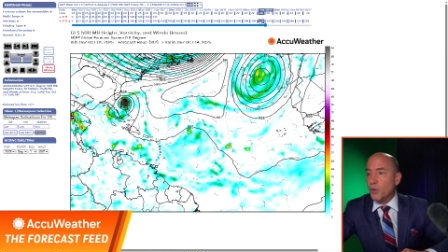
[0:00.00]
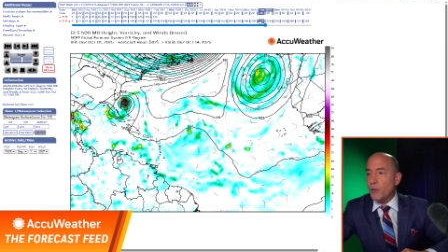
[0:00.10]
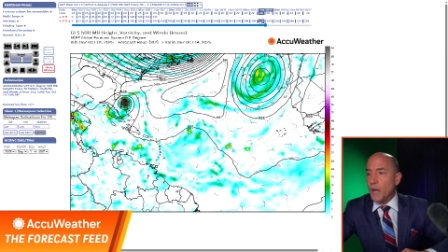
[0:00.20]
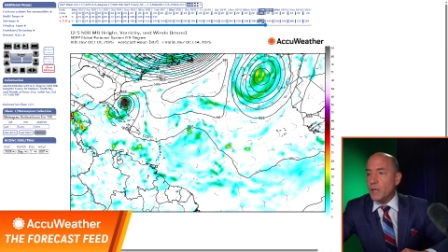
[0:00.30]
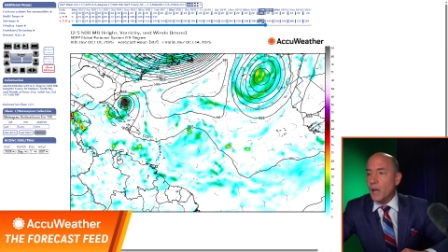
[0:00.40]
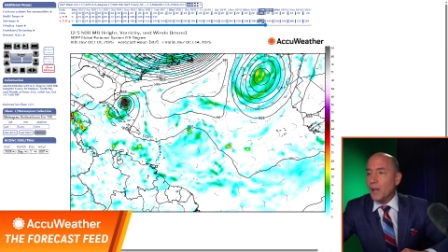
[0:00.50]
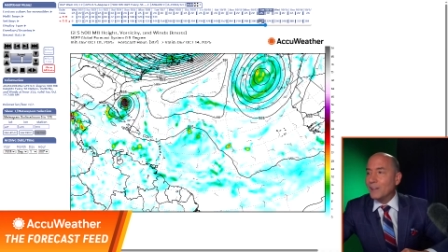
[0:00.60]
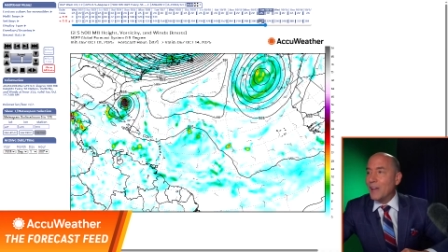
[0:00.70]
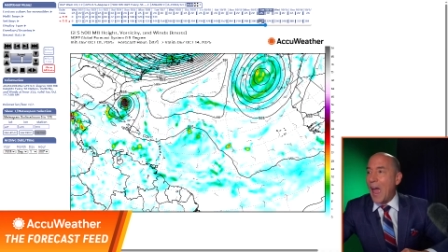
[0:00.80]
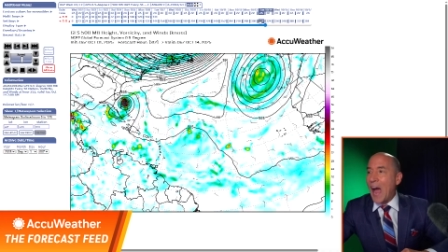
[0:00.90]
to move it,
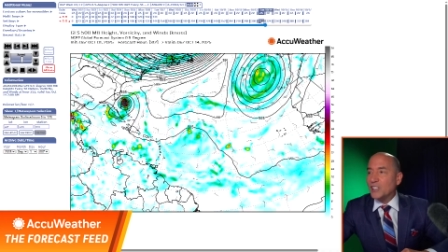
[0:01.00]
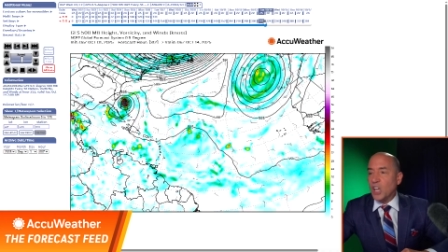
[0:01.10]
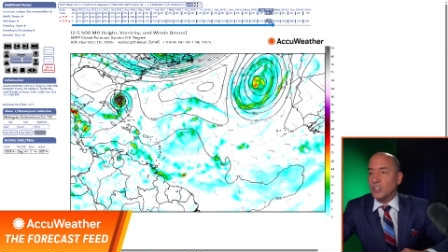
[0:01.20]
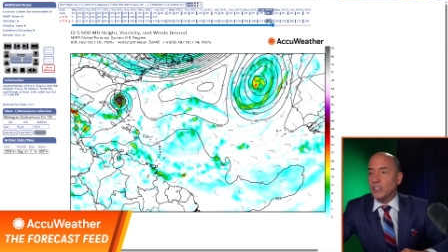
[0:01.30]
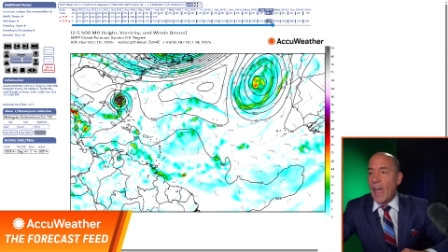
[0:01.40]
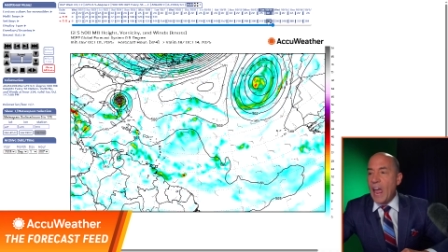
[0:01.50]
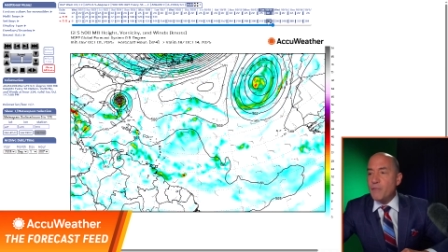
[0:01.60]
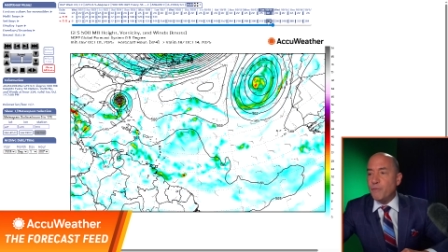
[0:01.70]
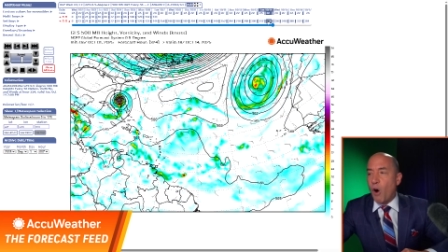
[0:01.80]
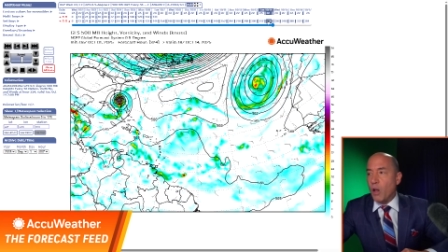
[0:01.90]
has a
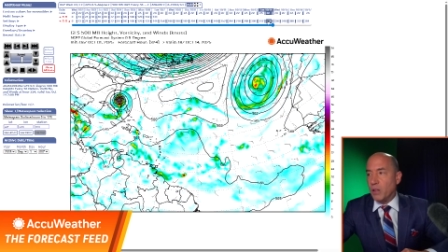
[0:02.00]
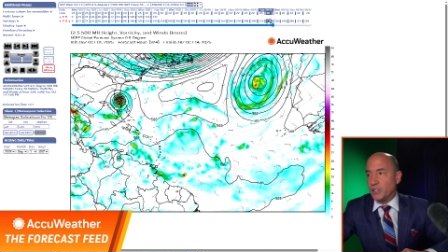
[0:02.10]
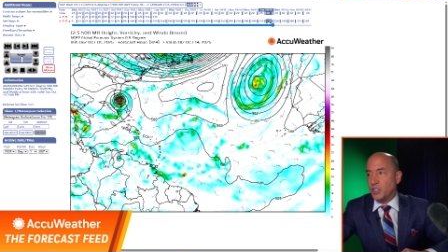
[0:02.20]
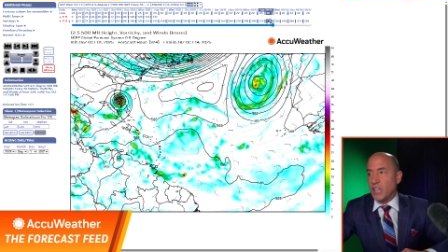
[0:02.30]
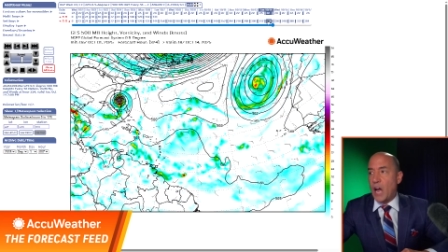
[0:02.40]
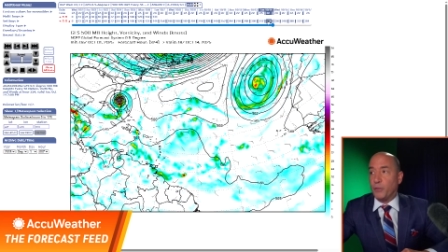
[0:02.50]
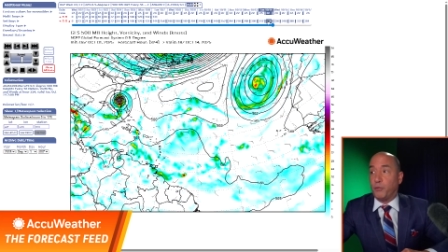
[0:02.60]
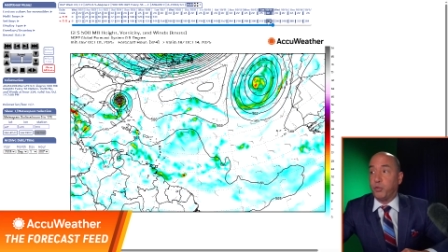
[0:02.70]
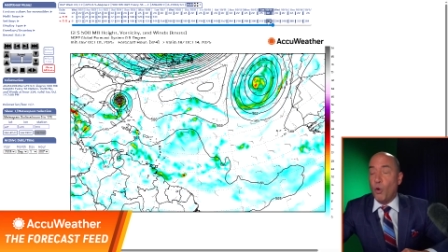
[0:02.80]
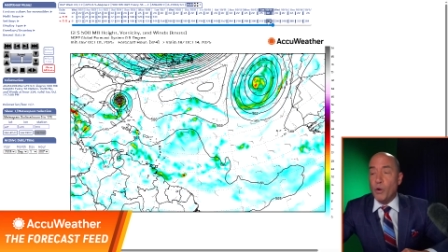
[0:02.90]
landfall in
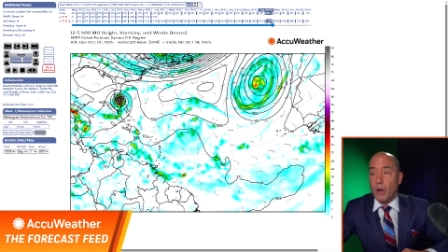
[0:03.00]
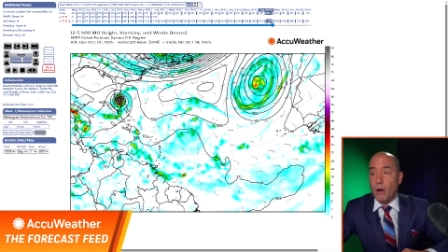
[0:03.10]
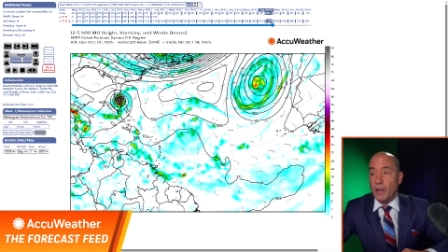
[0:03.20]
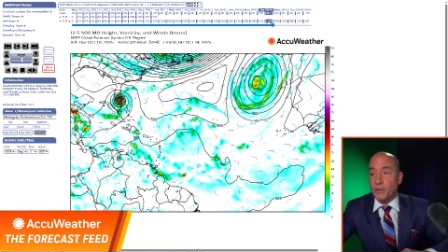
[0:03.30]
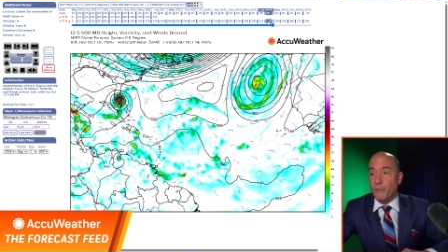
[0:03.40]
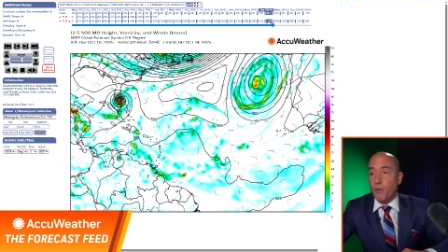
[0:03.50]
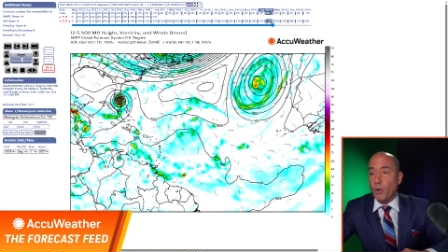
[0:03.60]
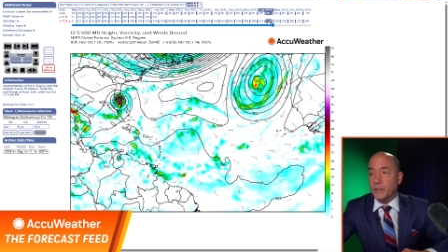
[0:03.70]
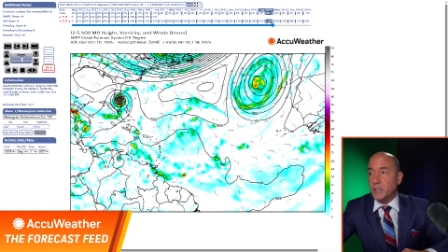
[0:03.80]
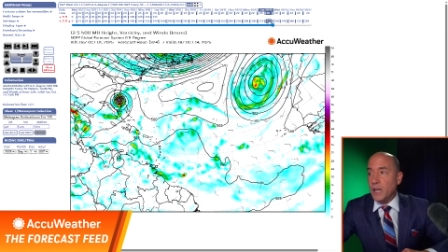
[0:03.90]
South Florida on the
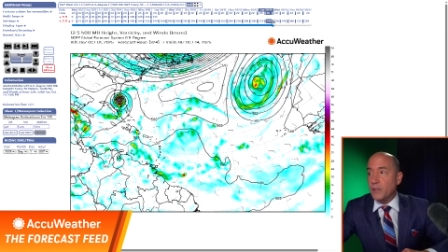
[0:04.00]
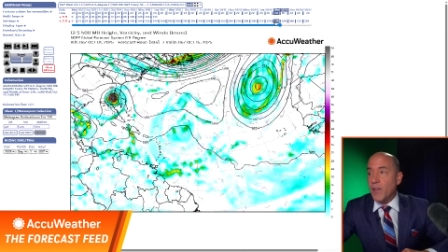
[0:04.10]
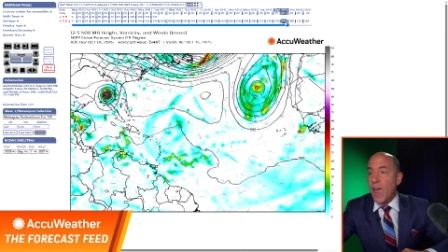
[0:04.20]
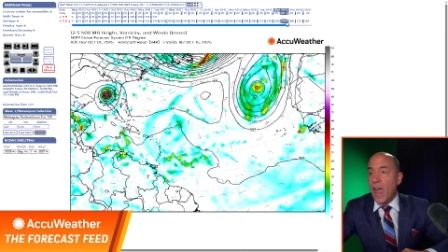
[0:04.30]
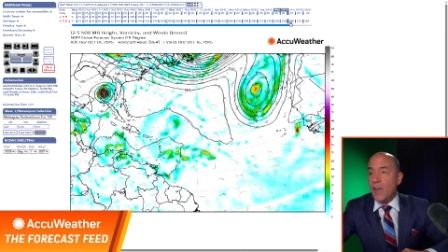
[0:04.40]
14th,